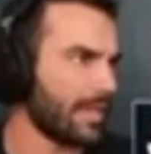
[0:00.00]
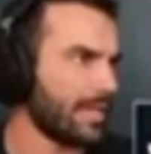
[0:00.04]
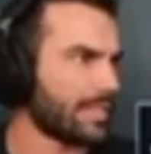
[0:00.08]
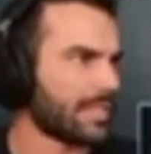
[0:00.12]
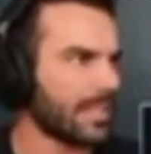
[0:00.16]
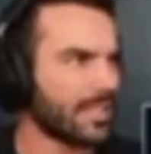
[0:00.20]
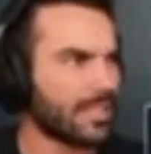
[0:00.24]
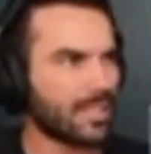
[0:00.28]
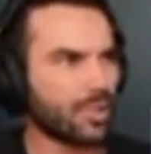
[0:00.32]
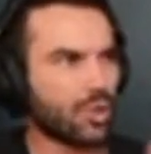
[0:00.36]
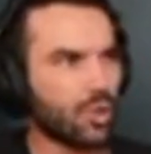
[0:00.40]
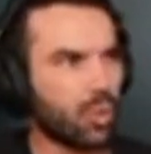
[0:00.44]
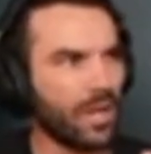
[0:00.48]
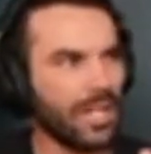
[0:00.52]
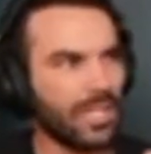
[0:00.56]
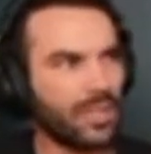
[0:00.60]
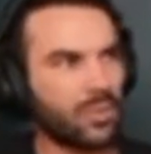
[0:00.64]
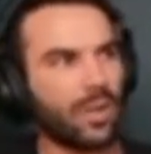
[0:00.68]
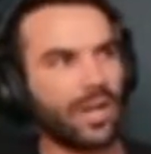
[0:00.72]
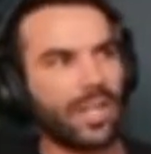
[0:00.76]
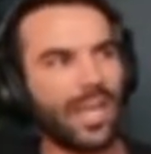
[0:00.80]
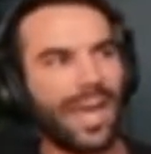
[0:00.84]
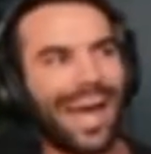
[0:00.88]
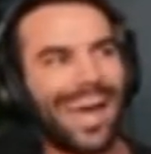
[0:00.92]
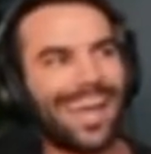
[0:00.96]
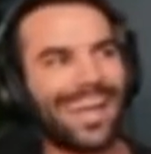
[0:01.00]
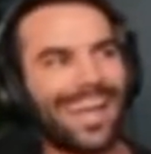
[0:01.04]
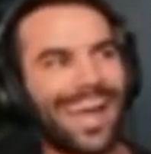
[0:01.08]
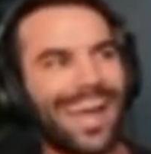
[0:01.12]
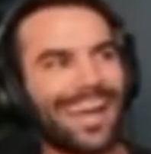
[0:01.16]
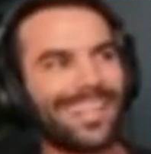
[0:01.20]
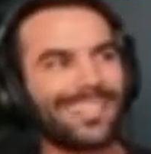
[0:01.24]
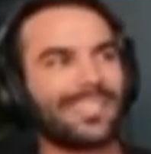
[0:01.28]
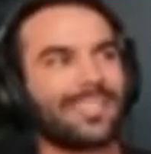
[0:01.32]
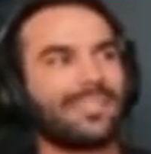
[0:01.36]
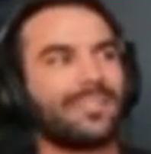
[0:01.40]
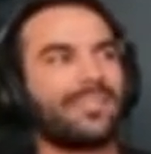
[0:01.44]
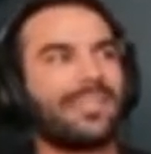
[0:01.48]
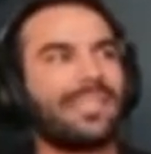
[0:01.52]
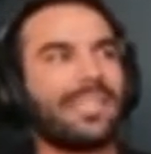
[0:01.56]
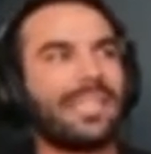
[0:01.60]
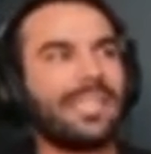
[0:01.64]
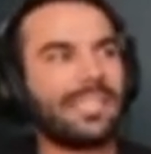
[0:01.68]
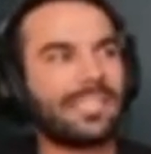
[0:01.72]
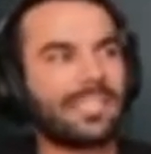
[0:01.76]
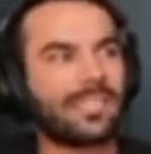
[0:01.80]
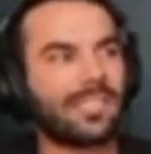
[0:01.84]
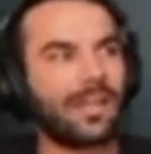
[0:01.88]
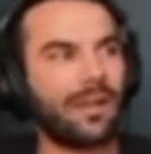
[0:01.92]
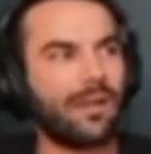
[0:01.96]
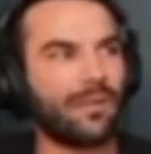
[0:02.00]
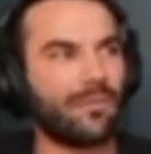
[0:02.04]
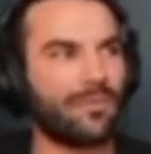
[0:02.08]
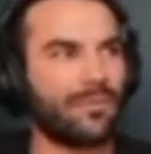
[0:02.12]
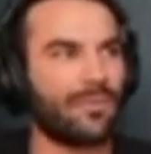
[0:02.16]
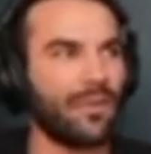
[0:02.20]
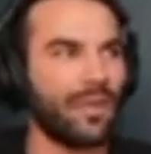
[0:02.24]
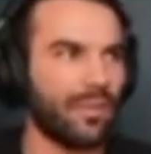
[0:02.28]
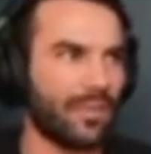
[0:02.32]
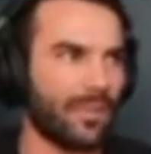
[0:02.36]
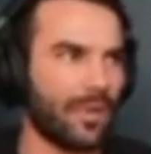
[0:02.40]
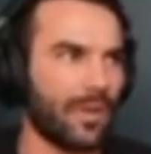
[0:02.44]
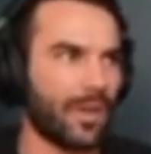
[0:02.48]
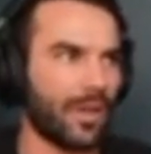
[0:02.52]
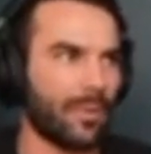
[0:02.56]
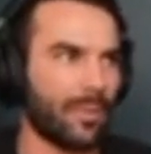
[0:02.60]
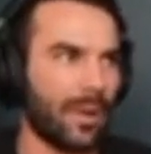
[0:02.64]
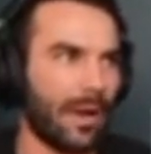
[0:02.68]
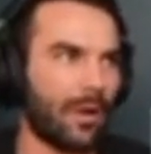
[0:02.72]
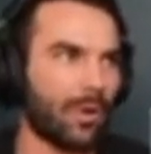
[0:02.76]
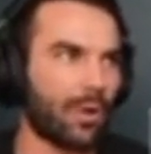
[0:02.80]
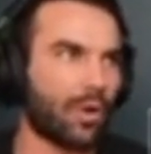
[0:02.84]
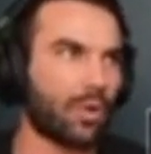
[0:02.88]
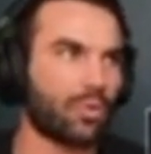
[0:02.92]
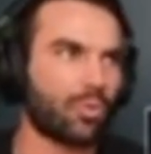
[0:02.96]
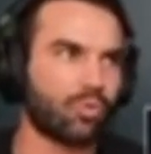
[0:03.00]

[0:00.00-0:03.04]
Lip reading: he says, in 2020, I asked Lisa Fithian about her